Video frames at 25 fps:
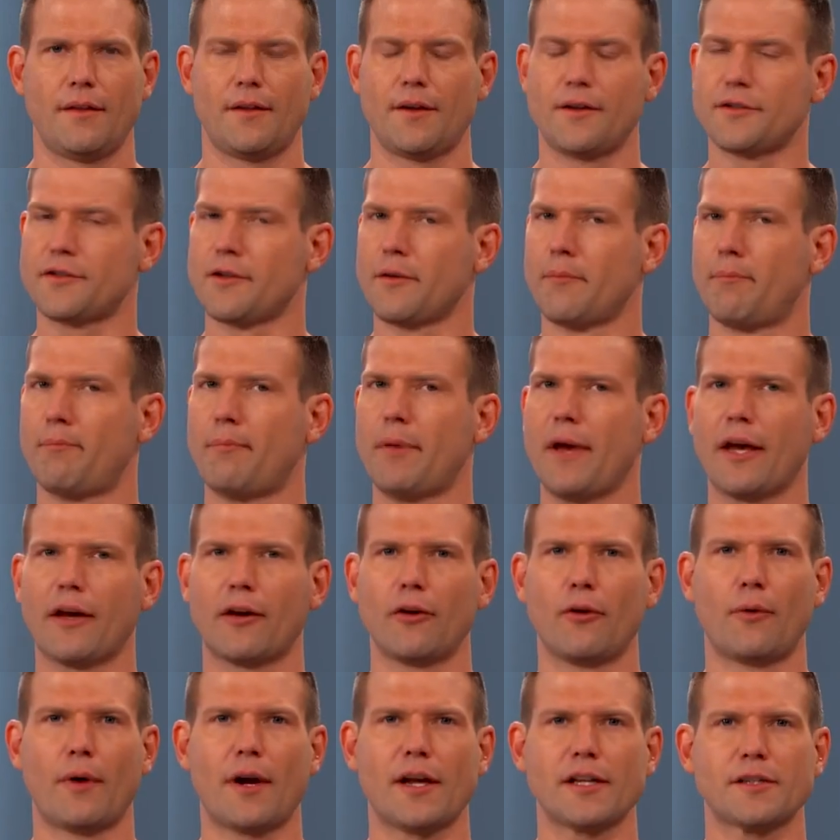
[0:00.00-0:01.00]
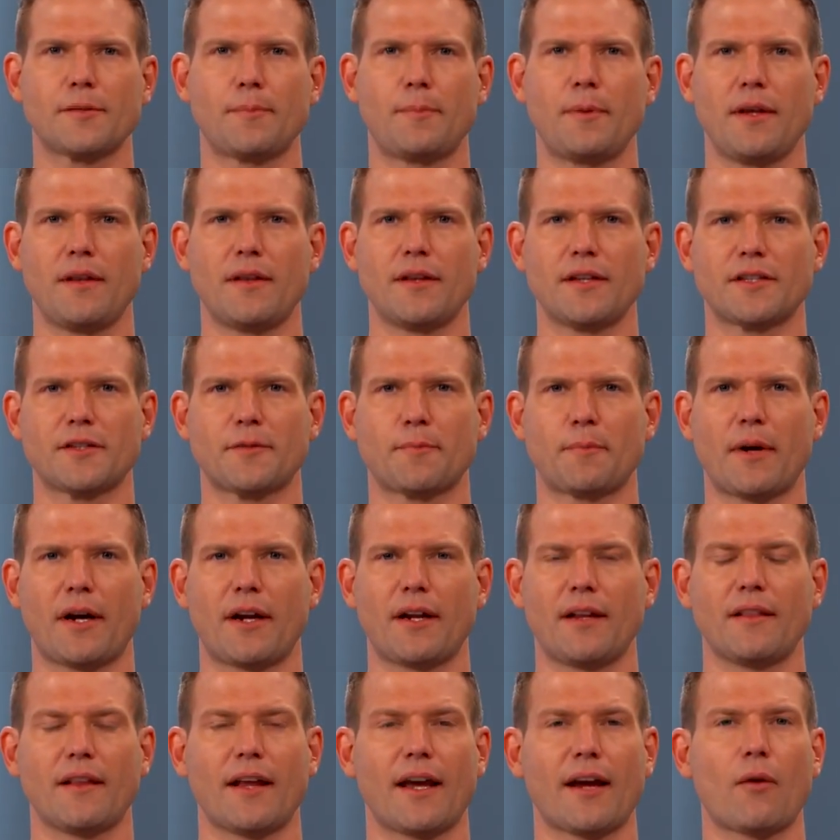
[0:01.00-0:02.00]
There's a bagel recipe that's
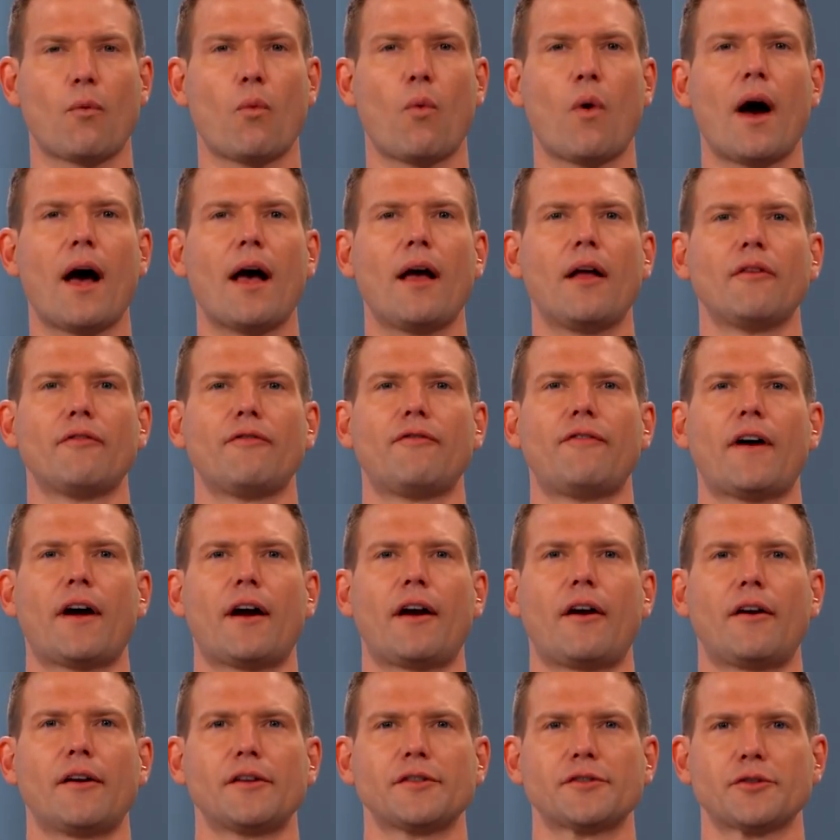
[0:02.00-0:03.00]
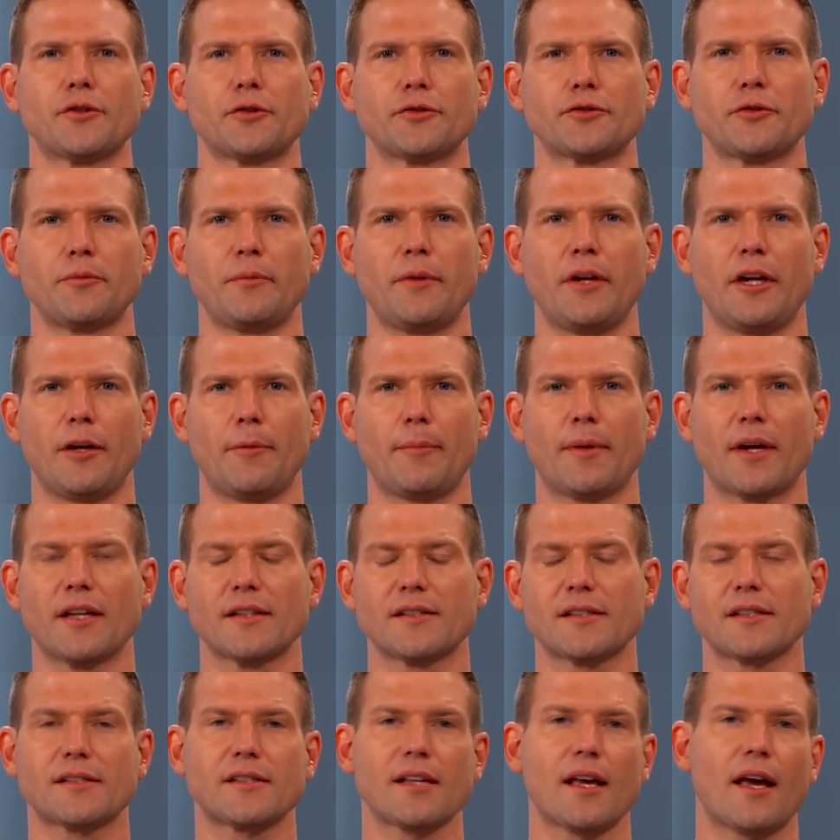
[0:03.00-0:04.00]
spreading like wildfire on social media
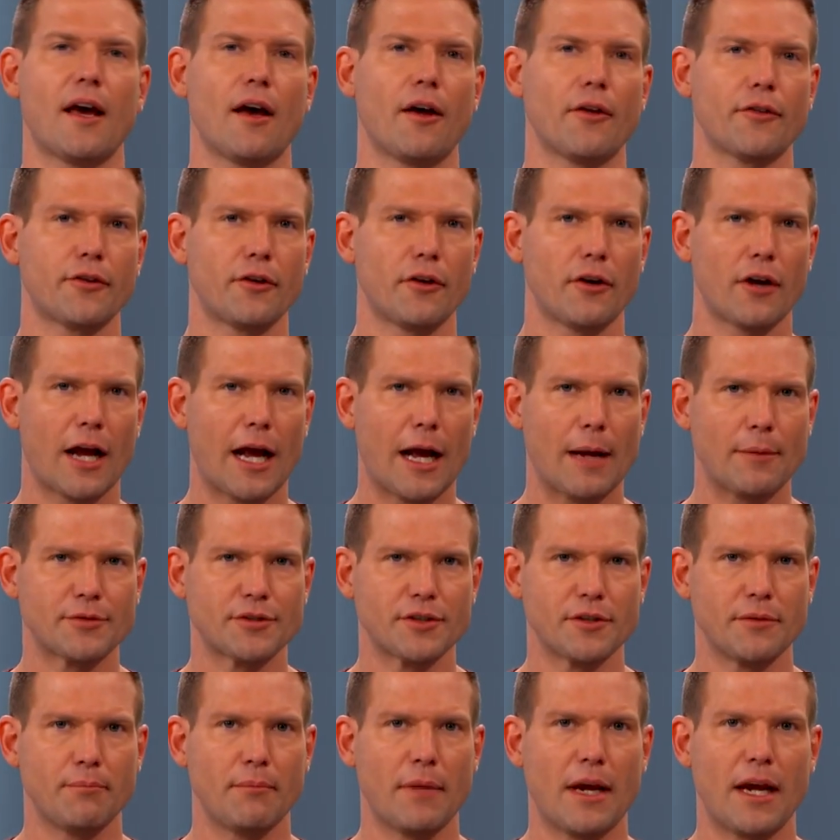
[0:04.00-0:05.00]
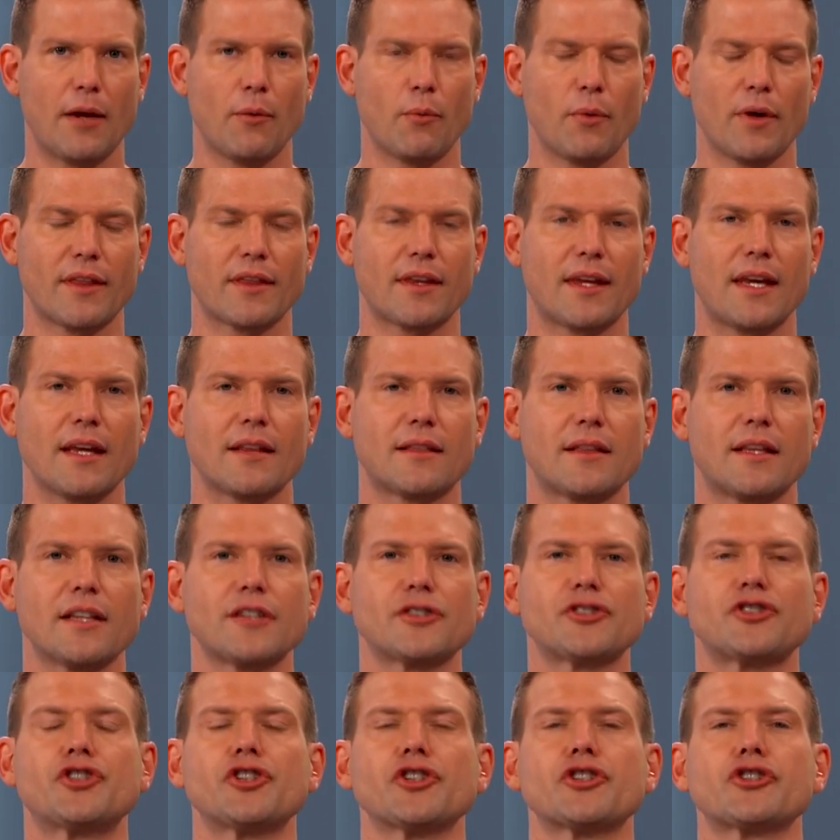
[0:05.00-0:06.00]
because it's a healthier option made with, get
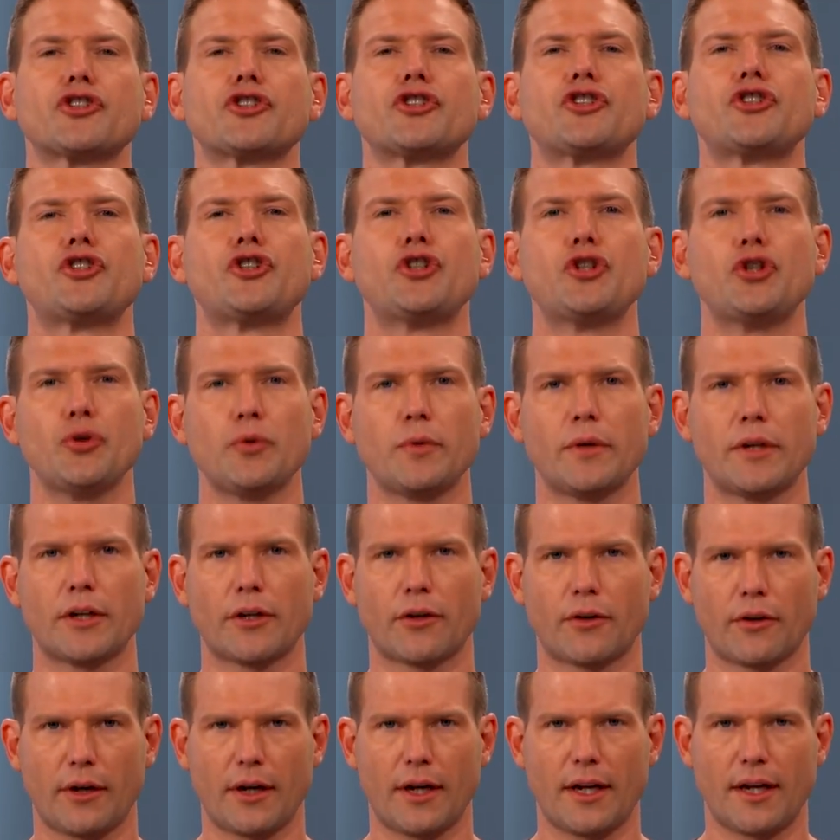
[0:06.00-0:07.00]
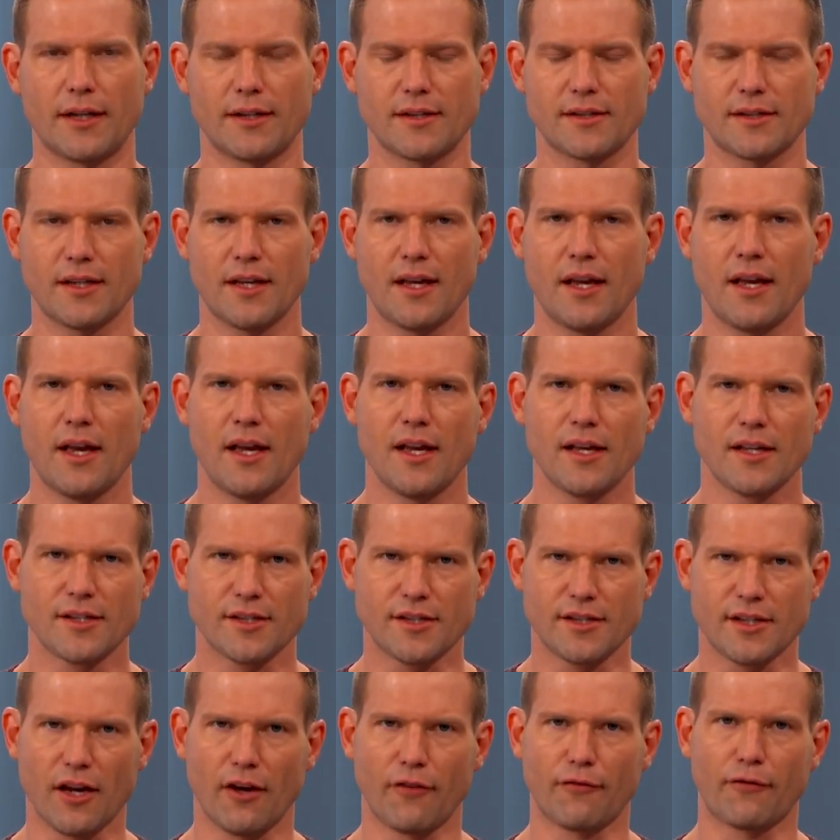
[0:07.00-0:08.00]
this, just two ingredients,
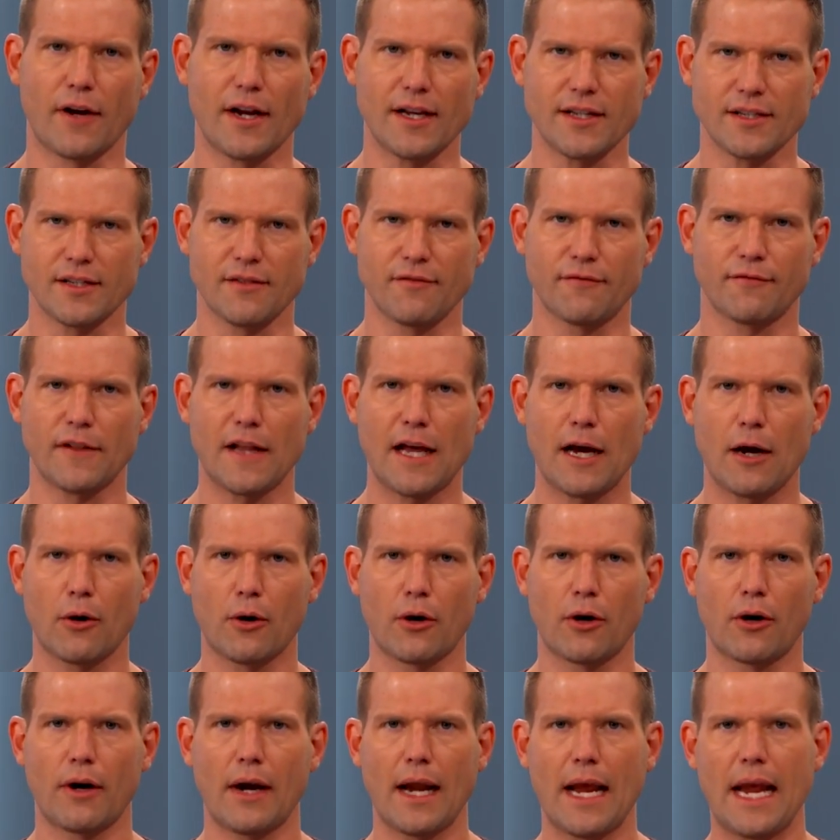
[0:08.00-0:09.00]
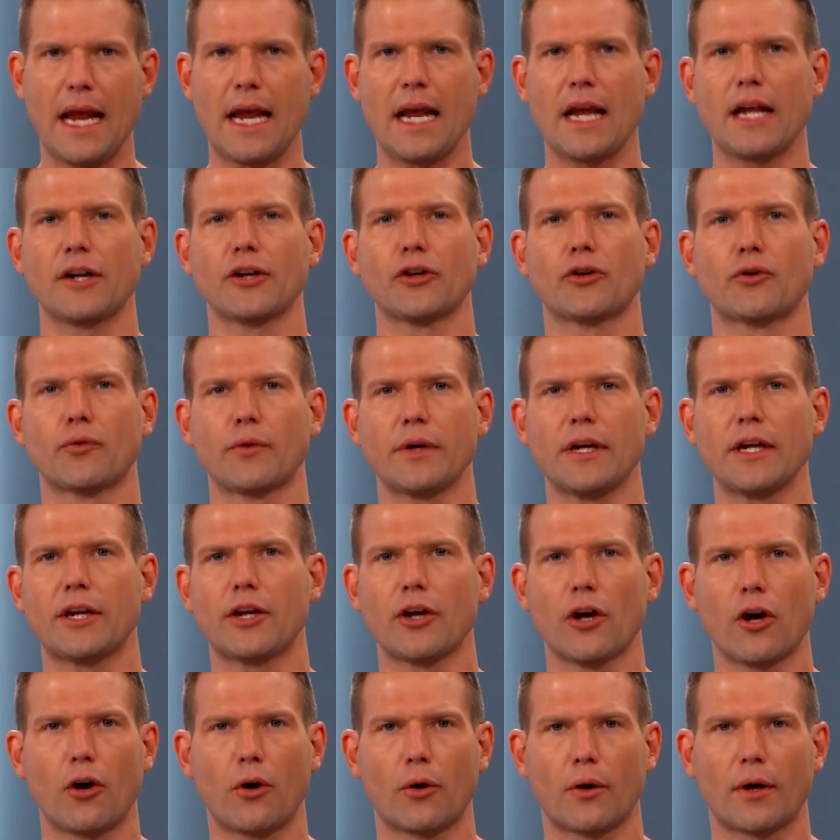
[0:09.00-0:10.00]
self-rising flour and
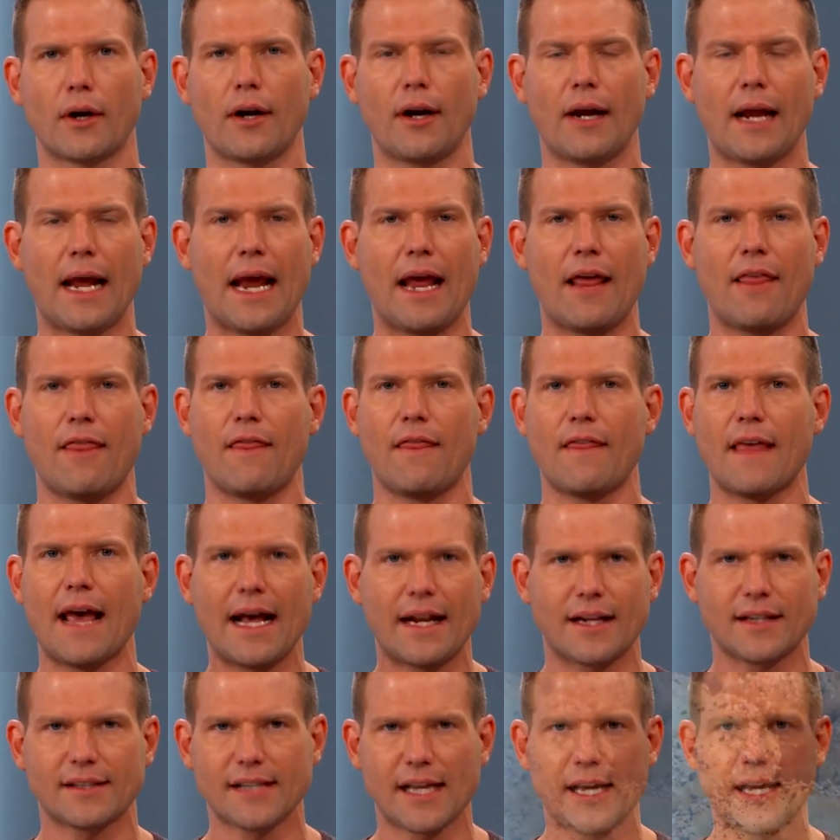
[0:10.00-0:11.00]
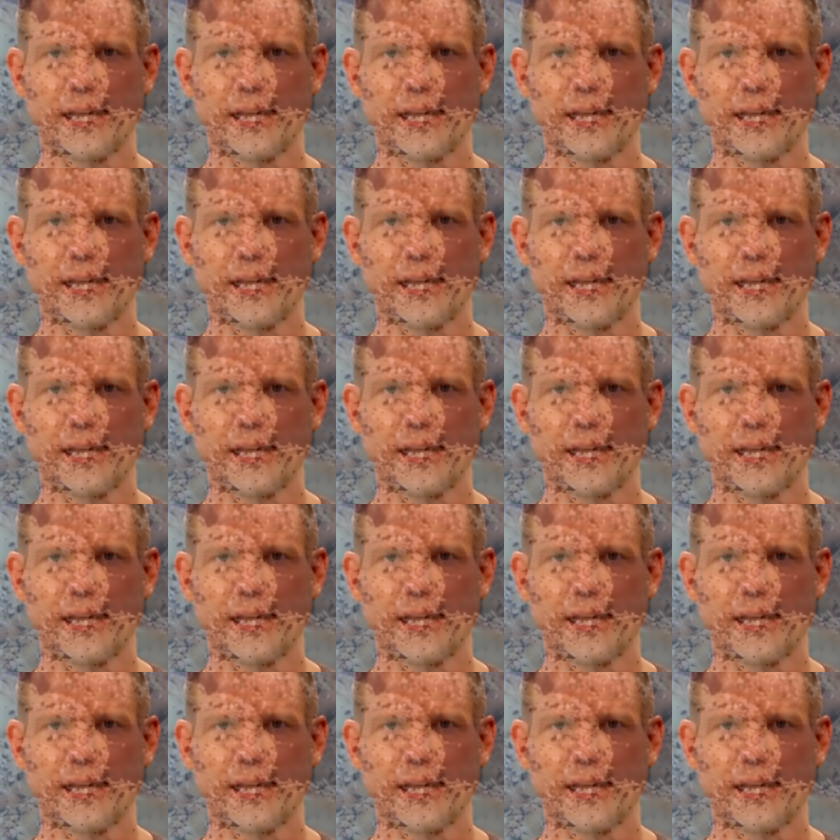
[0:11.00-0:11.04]
Greek yogurt, and that is